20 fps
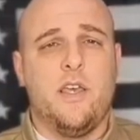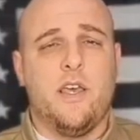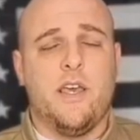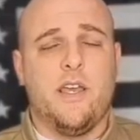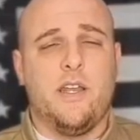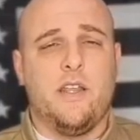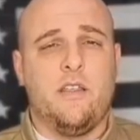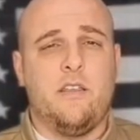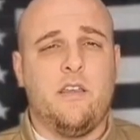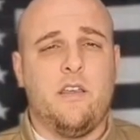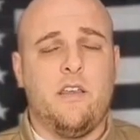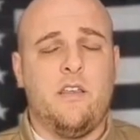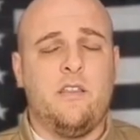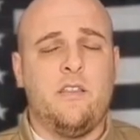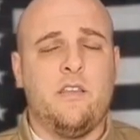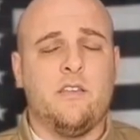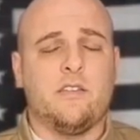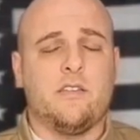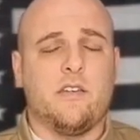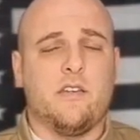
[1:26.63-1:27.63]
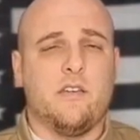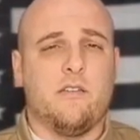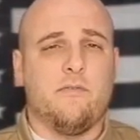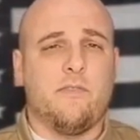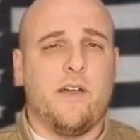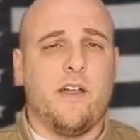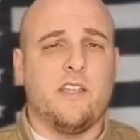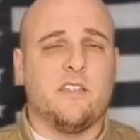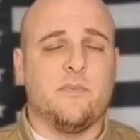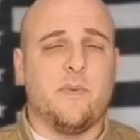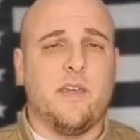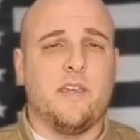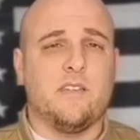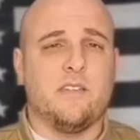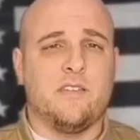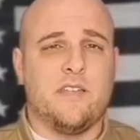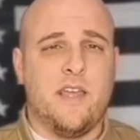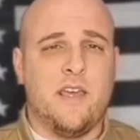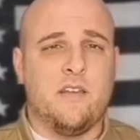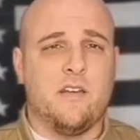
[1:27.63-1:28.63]
And in this confined
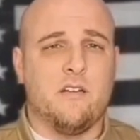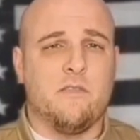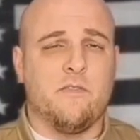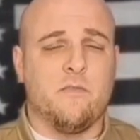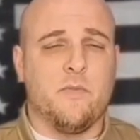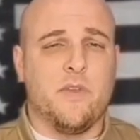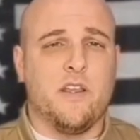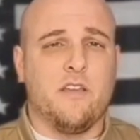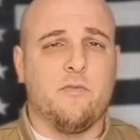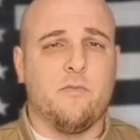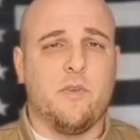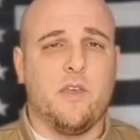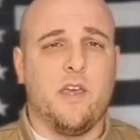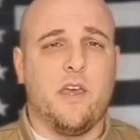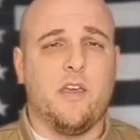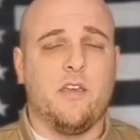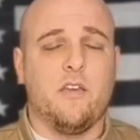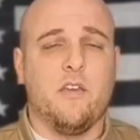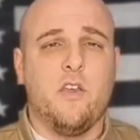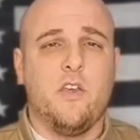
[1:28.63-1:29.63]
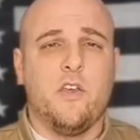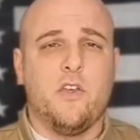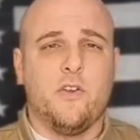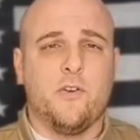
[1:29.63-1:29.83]
space standard from NFPA,